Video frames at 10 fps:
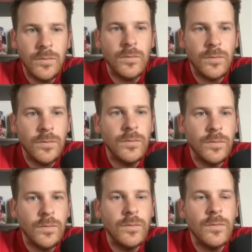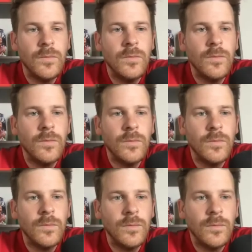
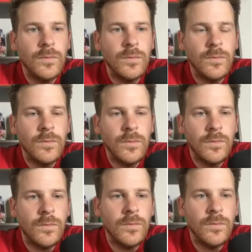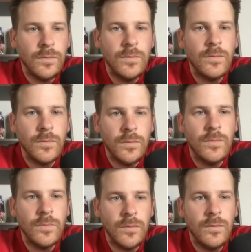
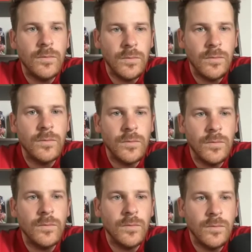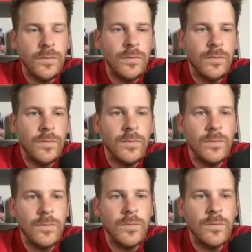
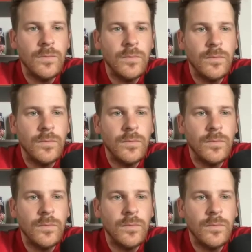(not speaking)